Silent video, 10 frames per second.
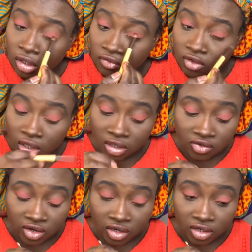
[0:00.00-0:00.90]
If you guys
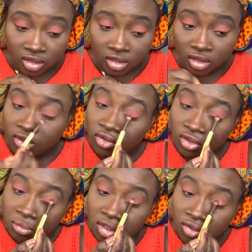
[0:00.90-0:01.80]
hear anything, that's
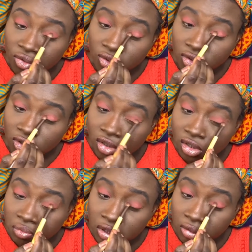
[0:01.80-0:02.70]
just my son
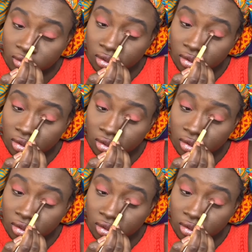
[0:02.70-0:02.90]
sleeping.